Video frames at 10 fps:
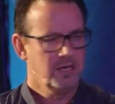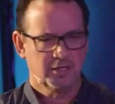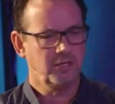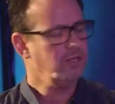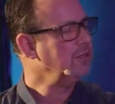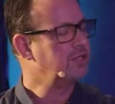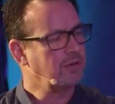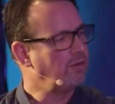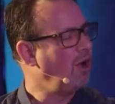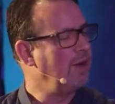Can you
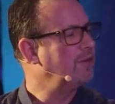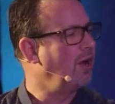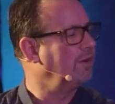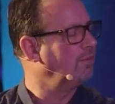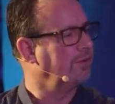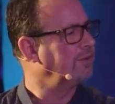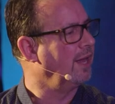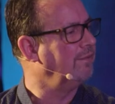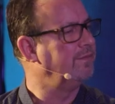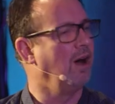describe kind of what
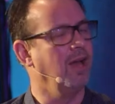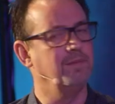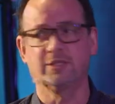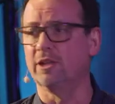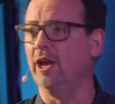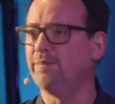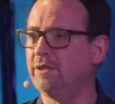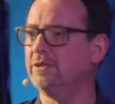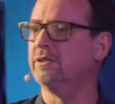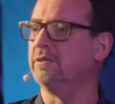that vibe is like?
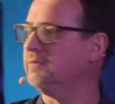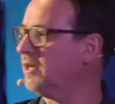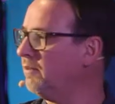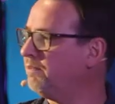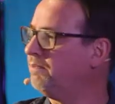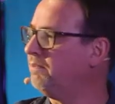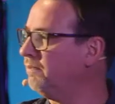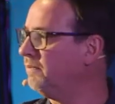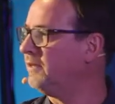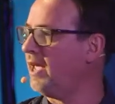Because, you know,
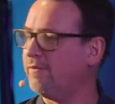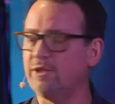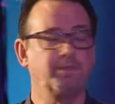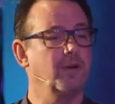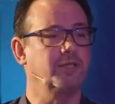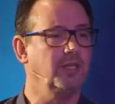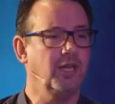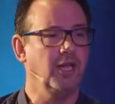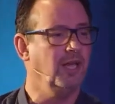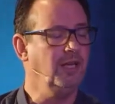the average person
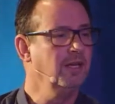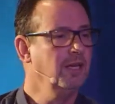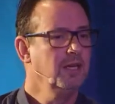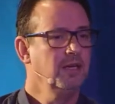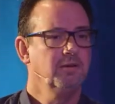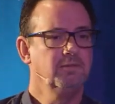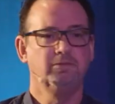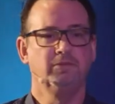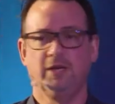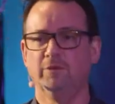here,
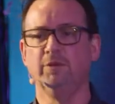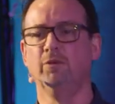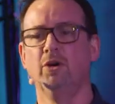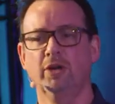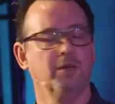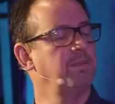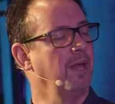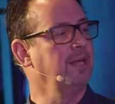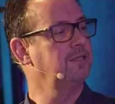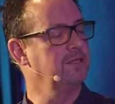you know, we work in
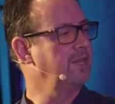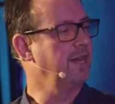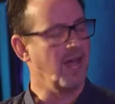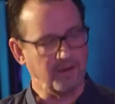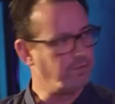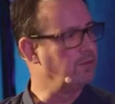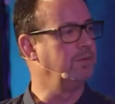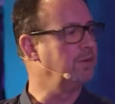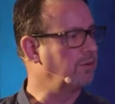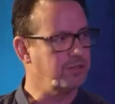places that aren't
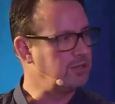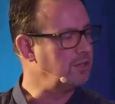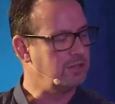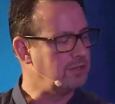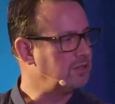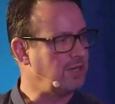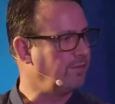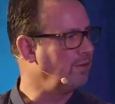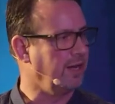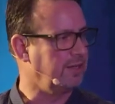filled with Christians and
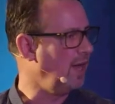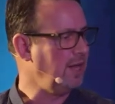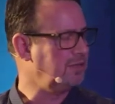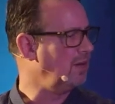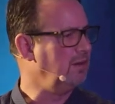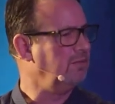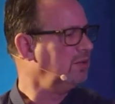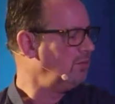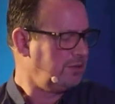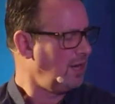stuff like that. So
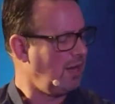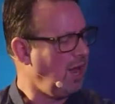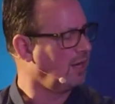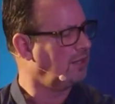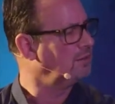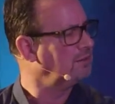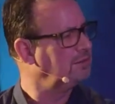what's that like?